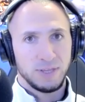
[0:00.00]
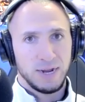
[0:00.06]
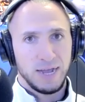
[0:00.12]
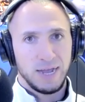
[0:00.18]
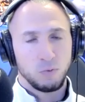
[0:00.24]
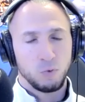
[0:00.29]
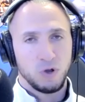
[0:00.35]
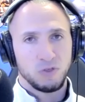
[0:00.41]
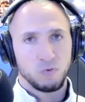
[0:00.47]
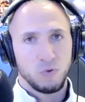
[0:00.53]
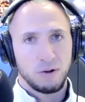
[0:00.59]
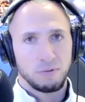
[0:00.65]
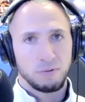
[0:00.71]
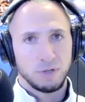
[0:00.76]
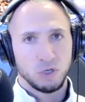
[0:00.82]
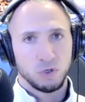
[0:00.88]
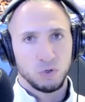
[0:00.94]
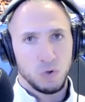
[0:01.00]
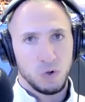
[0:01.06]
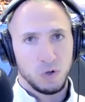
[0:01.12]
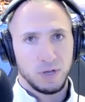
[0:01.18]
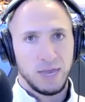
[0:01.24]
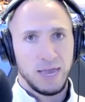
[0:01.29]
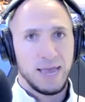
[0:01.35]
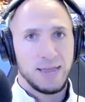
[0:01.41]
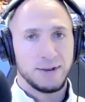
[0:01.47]
night with Roderick
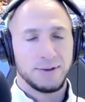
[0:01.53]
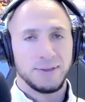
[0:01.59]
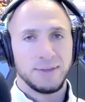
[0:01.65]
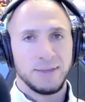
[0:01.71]
Strong and